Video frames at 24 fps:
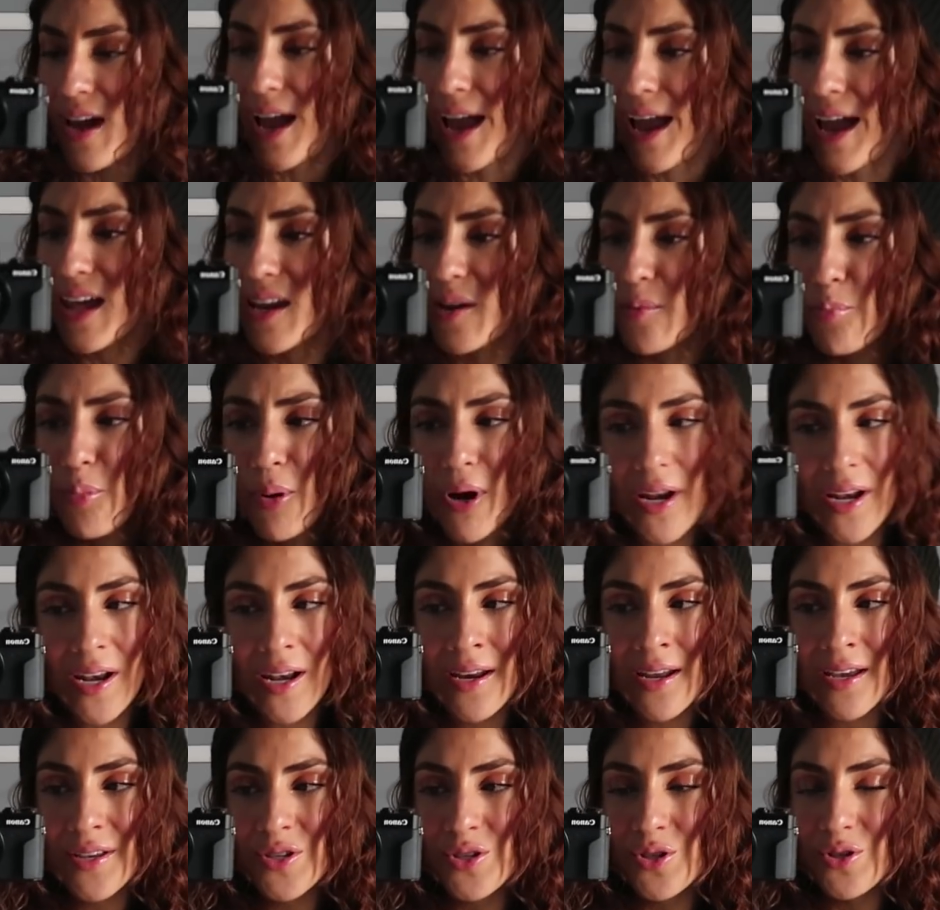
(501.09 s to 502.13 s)
I had it braided
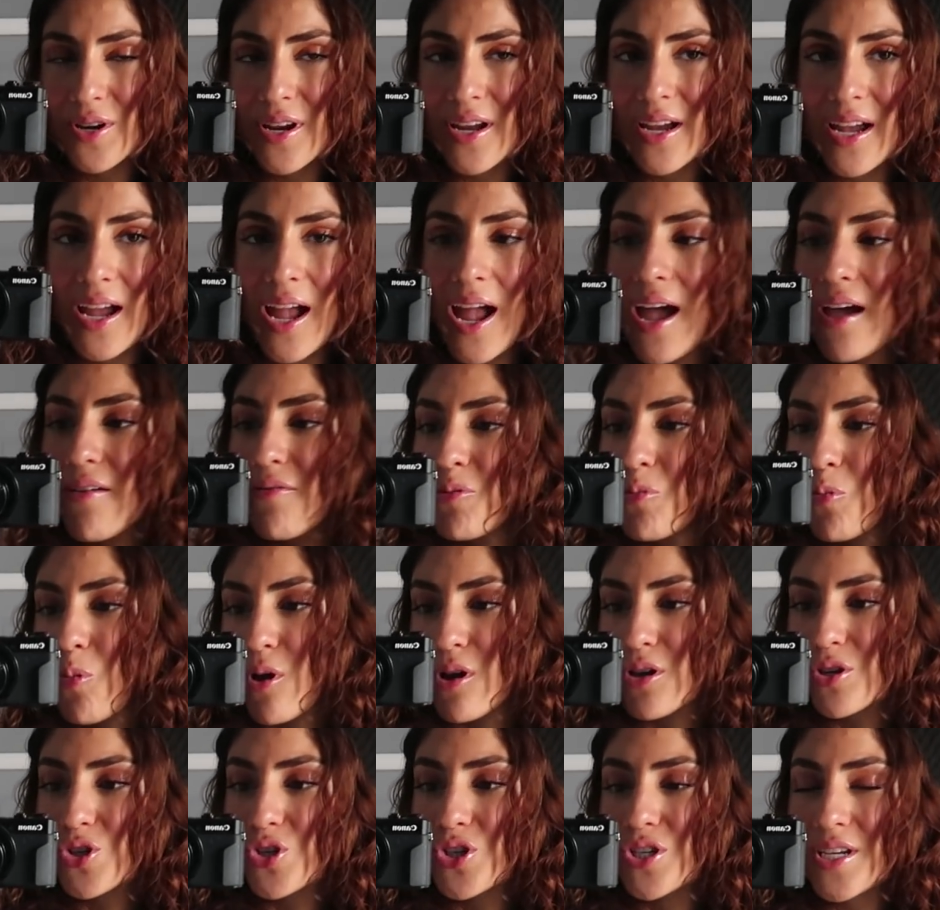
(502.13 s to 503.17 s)
yesterday, haven't
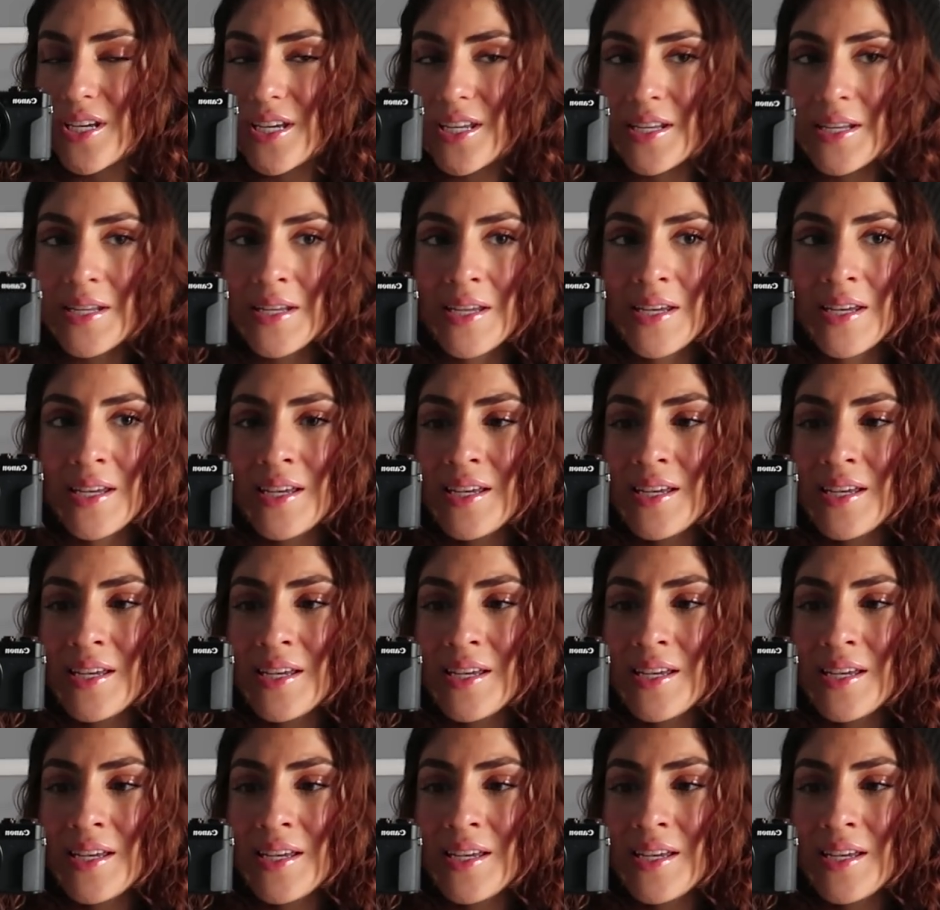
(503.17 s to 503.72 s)
washed it.